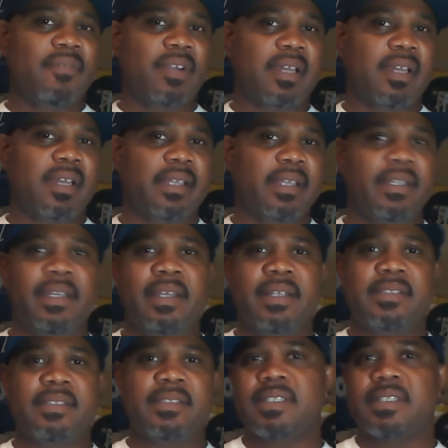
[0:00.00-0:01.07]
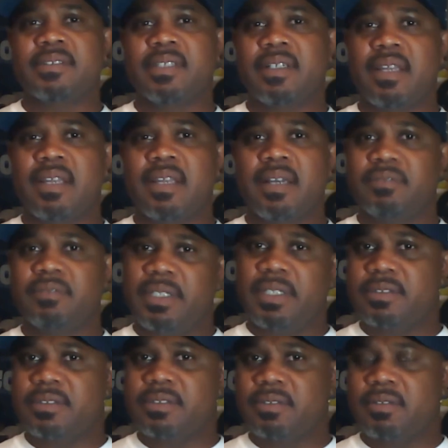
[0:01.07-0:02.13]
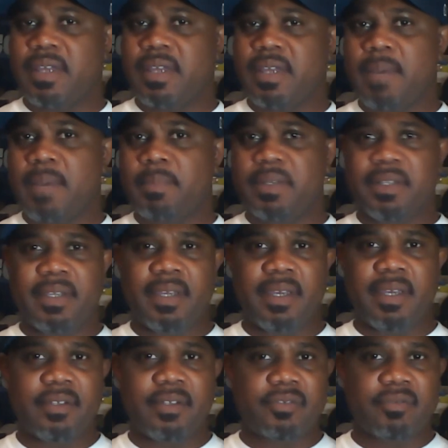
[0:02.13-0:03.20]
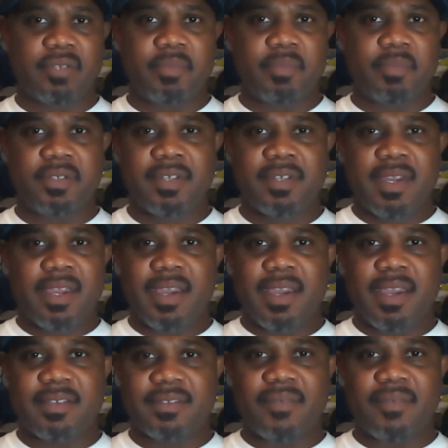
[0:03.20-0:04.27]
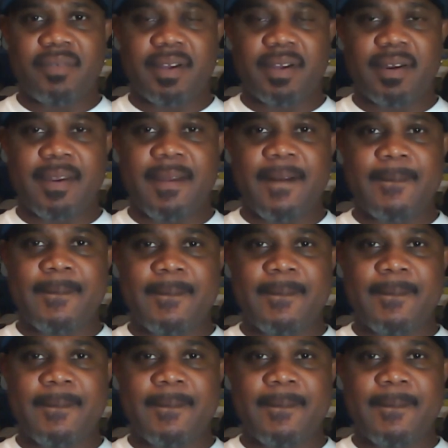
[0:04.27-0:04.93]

o'clock, and then at 6 o'clock, this is gonna happen. Then the scrimmage at 7 o'clock.